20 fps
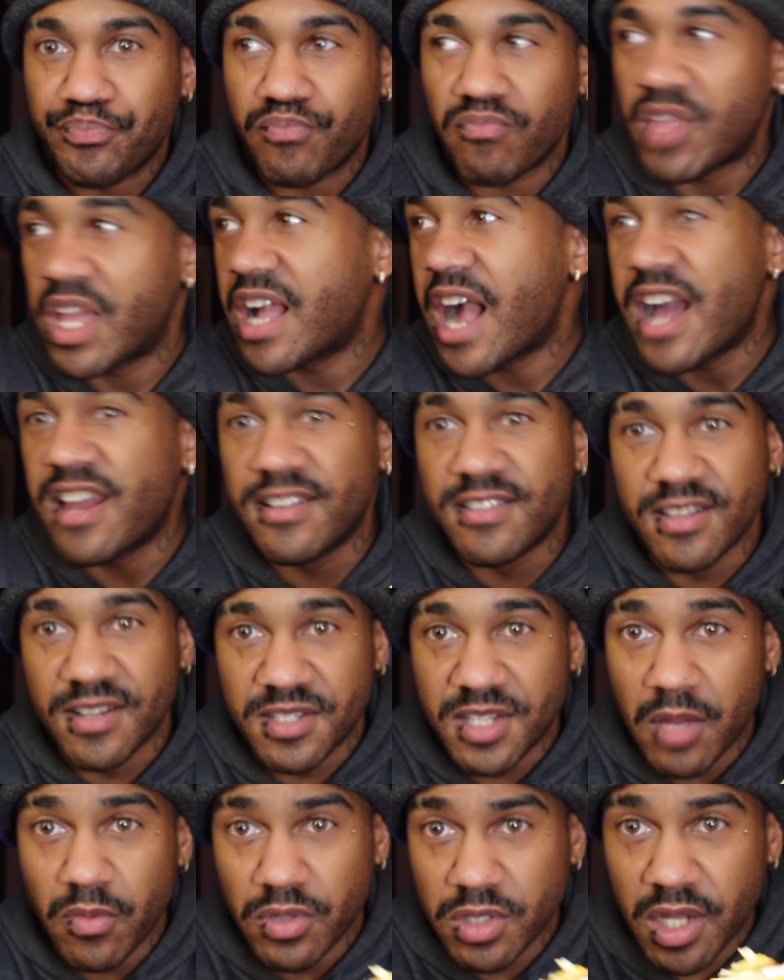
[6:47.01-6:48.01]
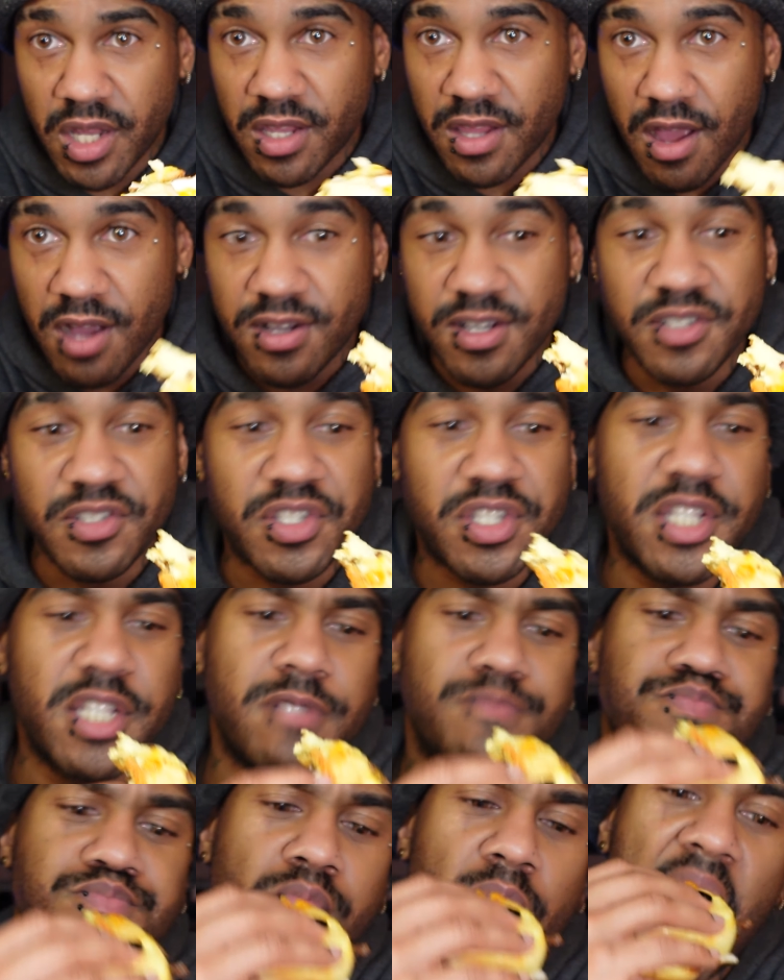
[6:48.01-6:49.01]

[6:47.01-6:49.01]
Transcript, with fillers: they kind of did a double take. Y'all couldn't see it.